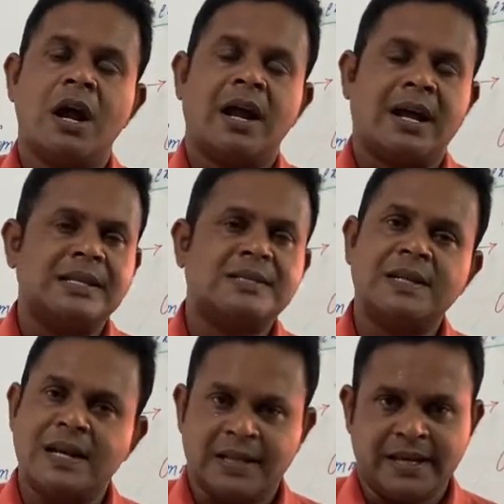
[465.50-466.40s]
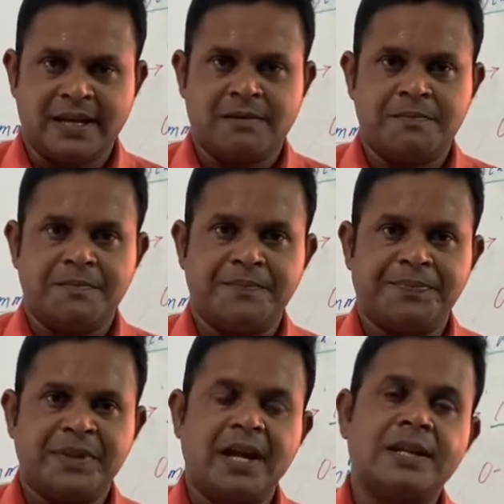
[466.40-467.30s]
consider there
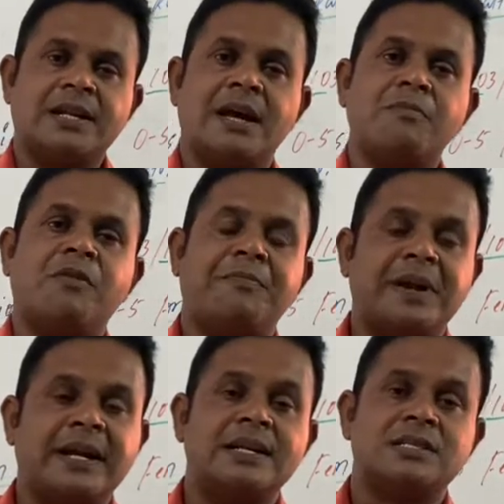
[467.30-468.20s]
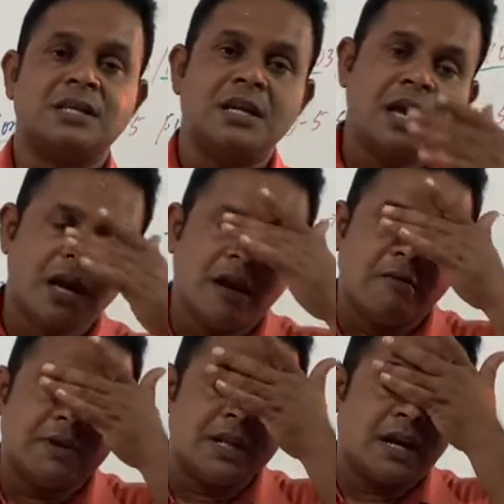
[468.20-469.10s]
at the time of pregnancy,
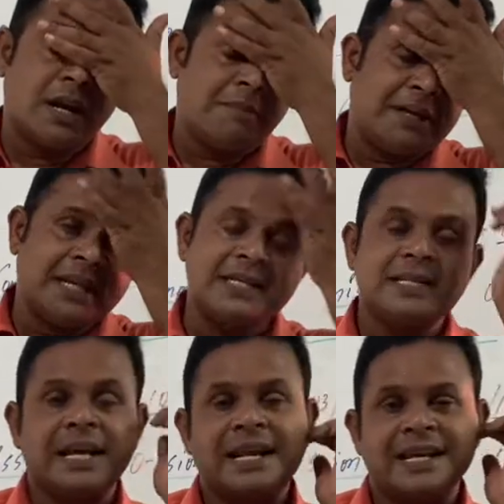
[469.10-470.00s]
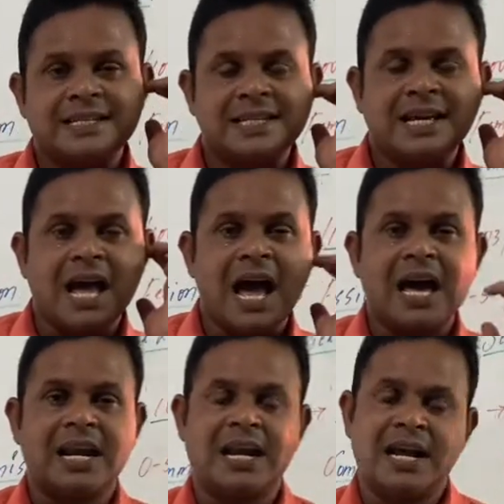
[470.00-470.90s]
whether mother is neglecting
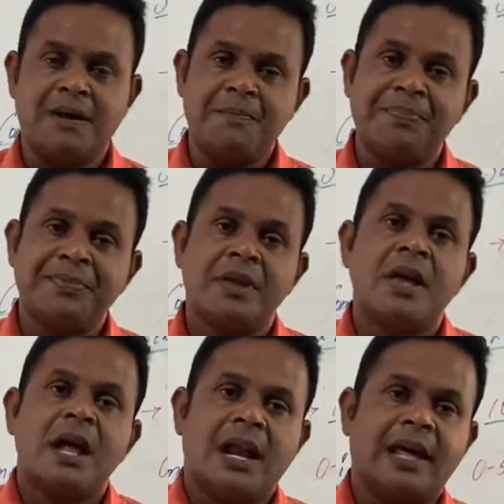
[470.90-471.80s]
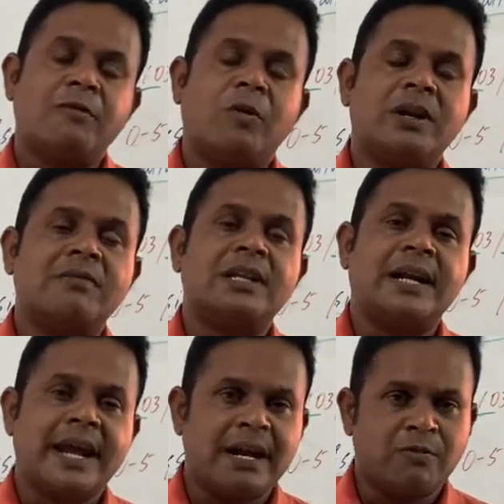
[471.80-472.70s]
or like whatever the
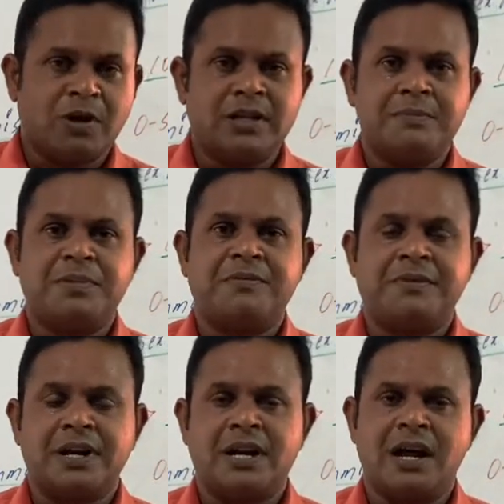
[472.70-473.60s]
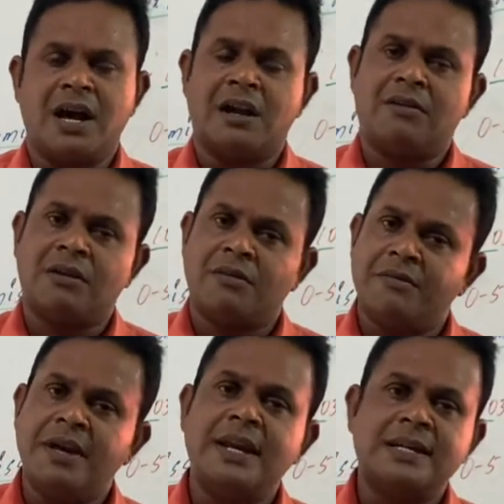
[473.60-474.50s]
diet what they prefer, or
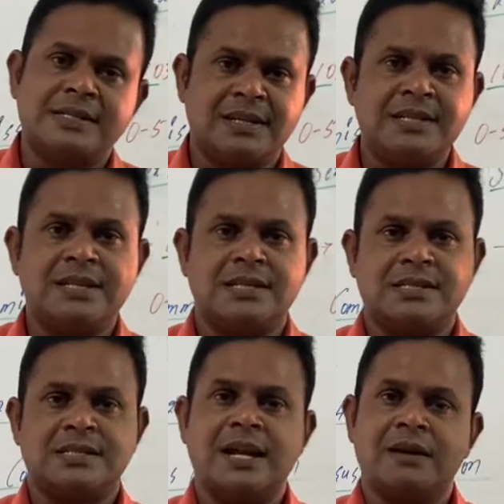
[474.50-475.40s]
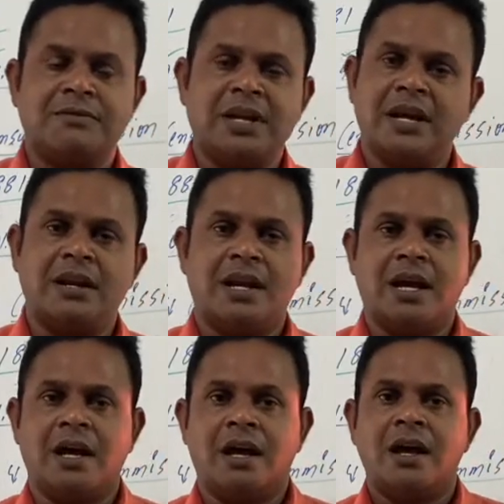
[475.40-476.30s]
various reasons that we can
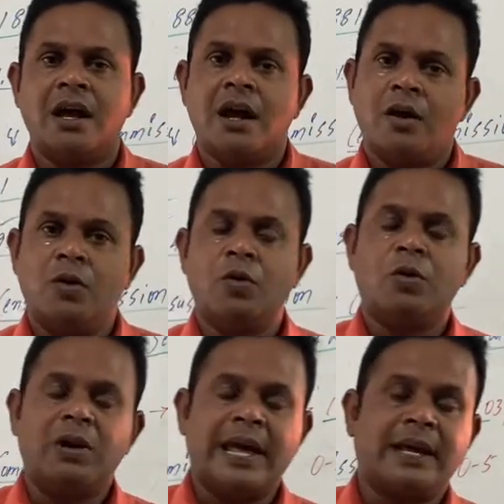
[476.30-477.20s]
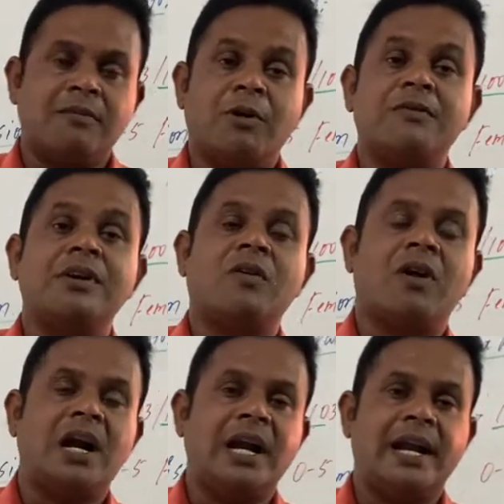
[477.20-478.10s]
know, like what we
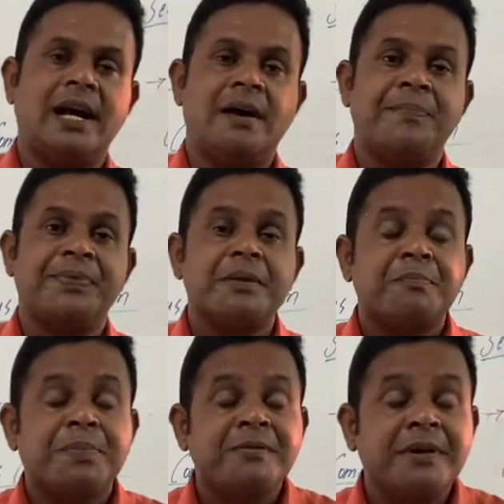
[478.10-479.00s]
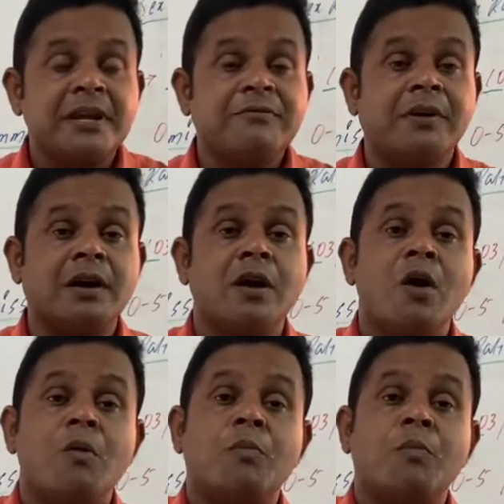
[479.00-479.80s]
called preferring for